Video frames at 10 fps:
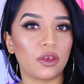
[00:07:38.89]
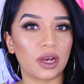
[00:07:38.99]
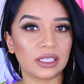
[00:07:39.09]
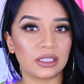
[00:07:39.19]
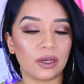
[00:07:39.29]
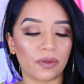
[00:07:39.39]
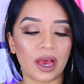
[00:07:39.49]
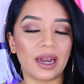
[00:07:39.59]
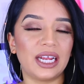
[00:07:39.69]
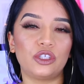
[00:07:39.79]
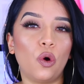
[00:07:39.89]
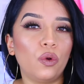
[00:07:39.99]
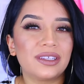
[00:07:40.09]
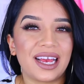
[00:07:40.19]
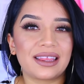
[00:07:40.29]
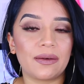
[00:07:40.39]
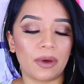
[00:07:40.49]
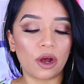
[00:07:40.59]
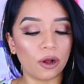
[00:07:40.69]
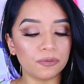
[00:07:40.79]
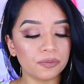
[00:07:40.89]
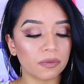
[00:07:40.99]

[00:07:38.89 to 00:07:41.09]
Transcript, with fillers: You guys know that. I don't like them at all.